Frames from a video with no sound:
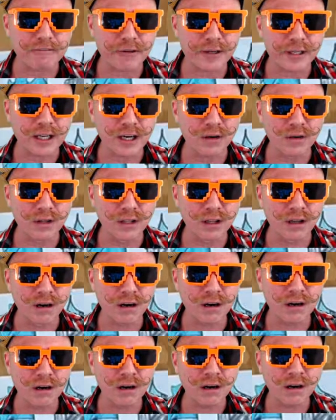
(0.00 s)
we go
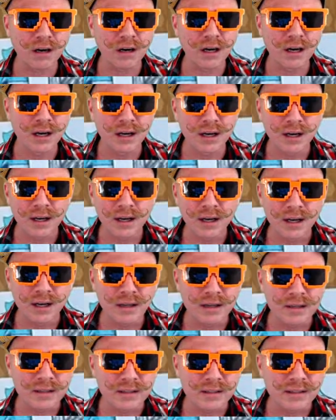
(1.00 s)
along,
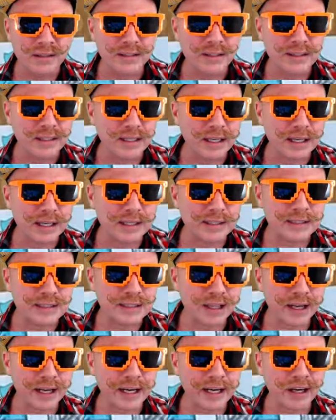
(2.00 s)
it's
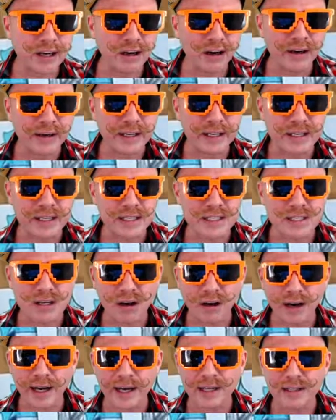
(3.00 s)
like got an
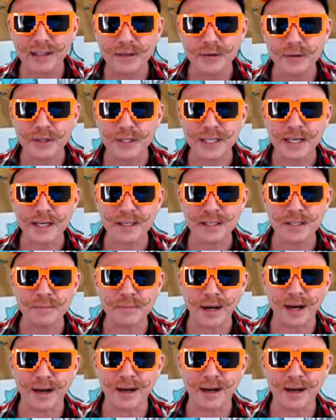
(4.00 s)
entire little kingdom.